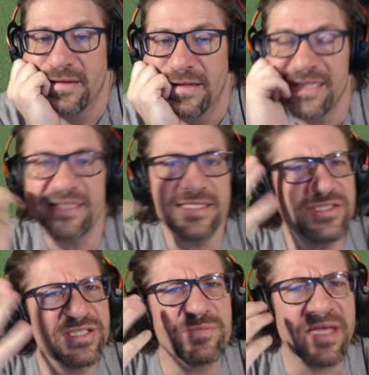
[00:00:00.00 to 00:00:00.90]
this is
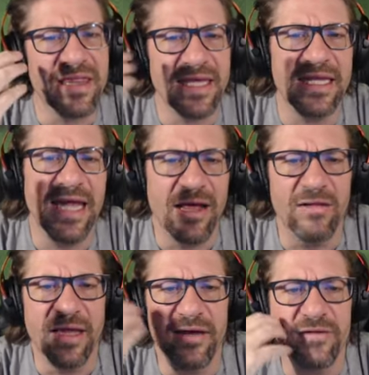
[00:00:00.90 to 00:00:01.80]
just me thinking out
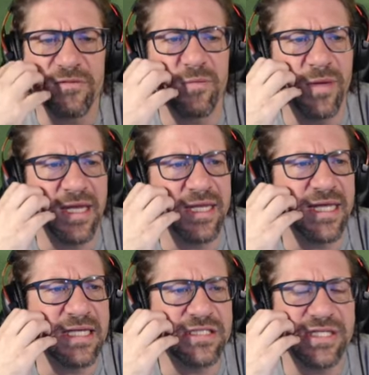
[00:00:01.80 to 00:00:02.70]
loud with my
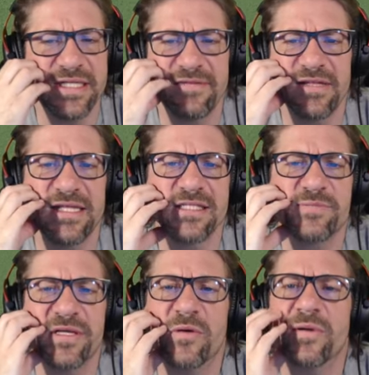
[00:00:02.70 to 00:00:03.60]
ADHD and everything that's
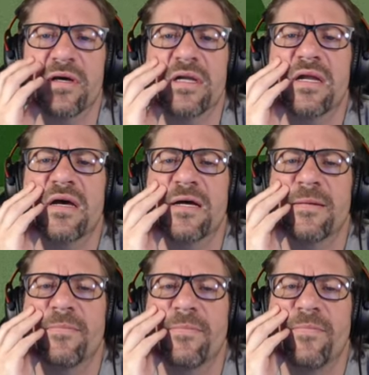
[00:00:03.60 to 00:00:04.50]
been going on.
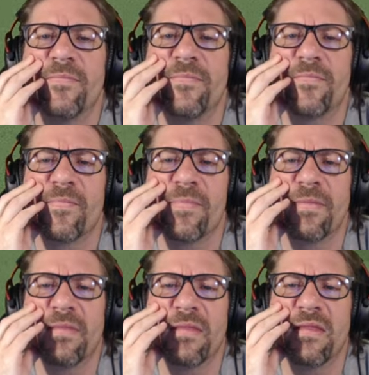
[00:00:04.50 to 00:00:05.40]
Um,
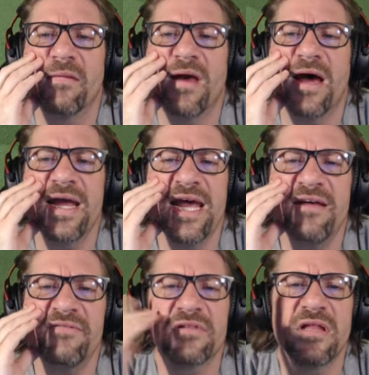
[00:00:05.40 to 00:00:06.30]
I
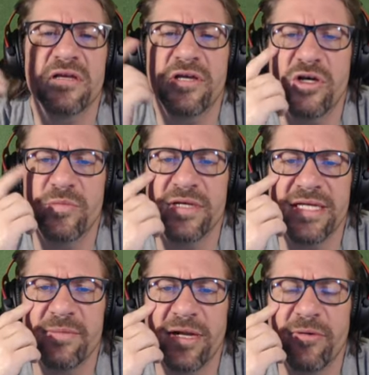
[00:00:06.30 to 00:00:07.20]
have glaucoma
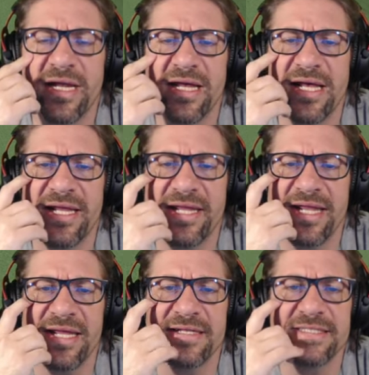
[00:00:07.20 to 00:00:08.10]
in my right eye,
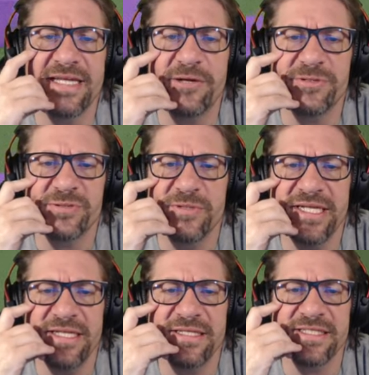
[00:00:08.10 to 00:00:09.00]
and I was
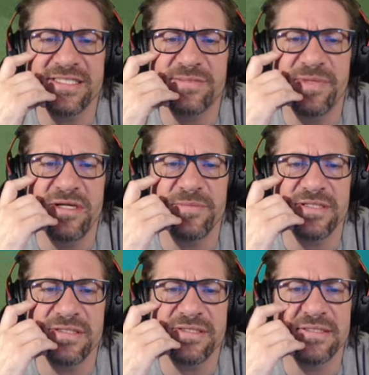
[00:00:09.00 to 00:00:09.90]
reading
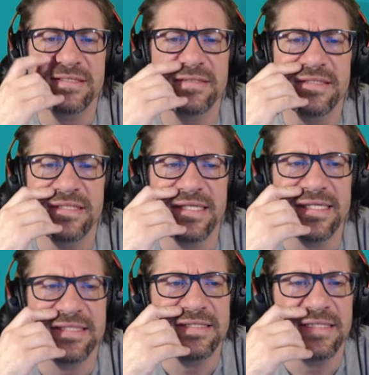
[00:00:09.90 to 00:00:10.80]
experiments
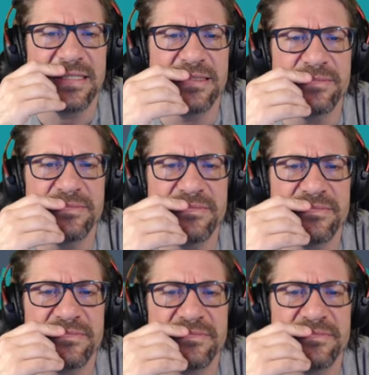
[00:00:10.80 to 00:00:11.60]
that, um,